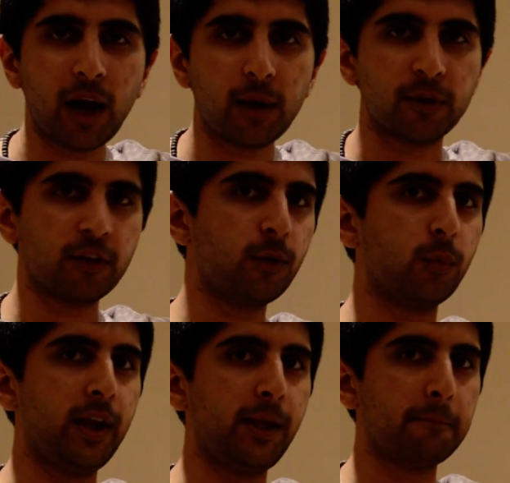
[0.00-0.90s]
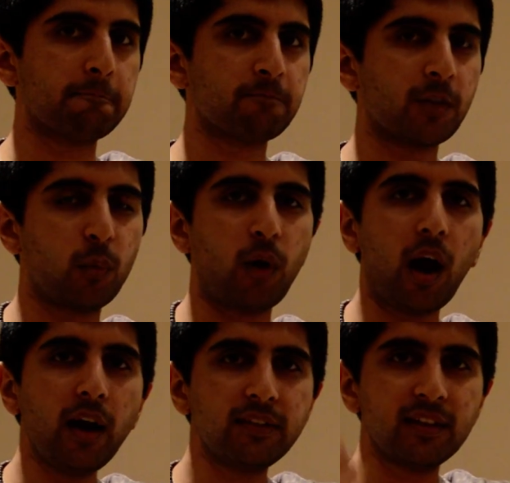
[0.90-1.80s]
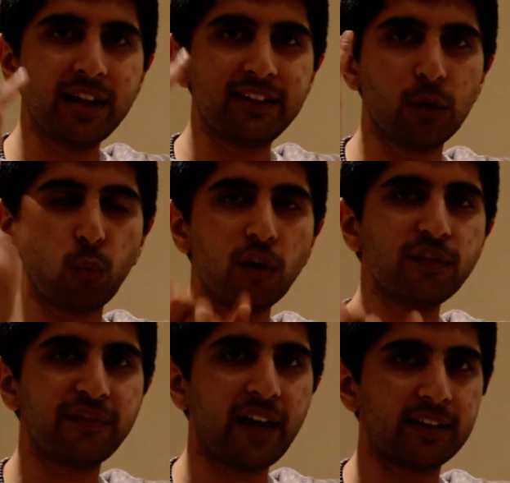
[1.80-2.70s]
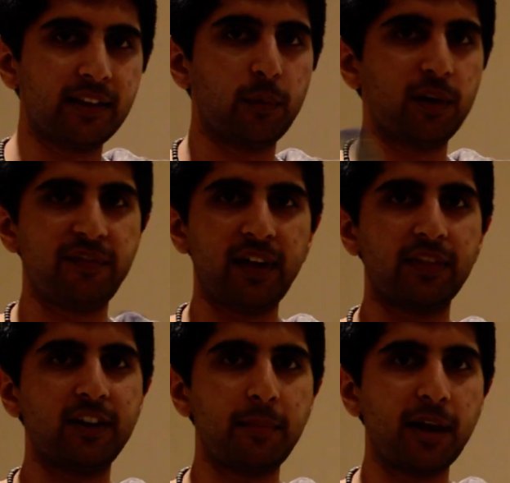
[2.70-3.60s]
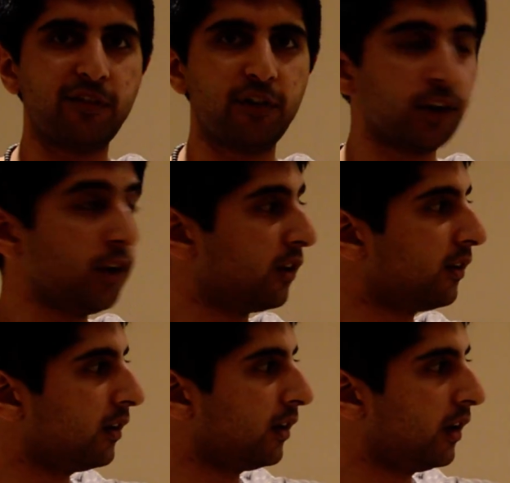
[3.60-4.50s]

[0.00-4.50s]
paribus, aren't we? We're isolating one factor that will affect the demand for a good.